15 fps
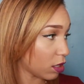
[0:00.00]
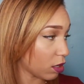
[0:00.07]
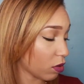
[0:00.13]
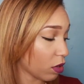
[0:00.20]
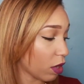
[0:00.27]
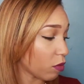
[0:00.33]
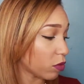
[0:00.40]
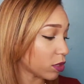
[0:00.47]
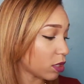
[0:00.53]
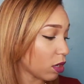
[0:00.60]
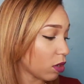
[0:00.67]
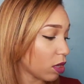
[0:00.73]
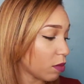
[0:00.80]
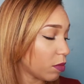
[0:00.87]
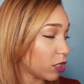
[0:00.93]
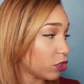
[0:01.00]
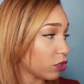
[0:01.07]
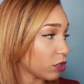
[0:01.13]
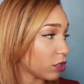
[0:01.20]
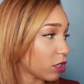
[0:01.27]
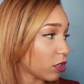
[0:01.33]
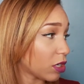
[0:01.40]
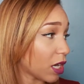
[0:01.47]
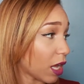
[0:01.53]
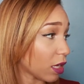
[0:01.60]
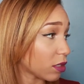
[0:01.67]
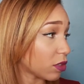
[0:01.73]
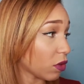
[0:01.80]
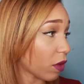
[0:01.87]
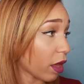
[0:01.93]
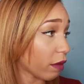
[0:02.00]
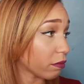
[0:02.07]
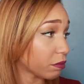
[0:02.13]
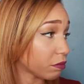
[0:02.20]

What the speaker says: Okay, well, tell him it's your turn next, okay?